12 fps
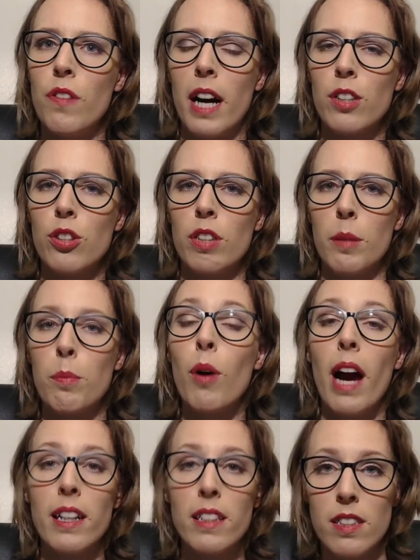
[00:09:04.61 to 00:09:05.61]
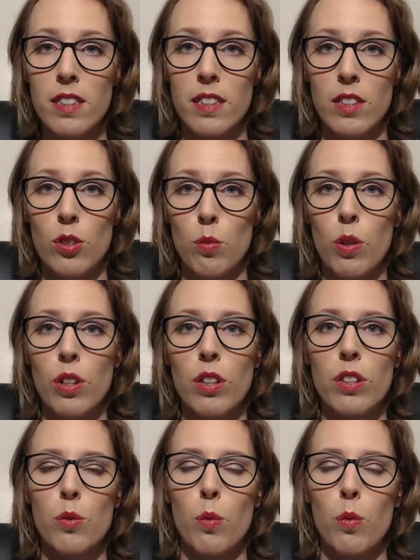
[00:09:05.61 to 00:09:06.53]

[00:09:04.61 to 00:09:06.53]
actually practiced these words,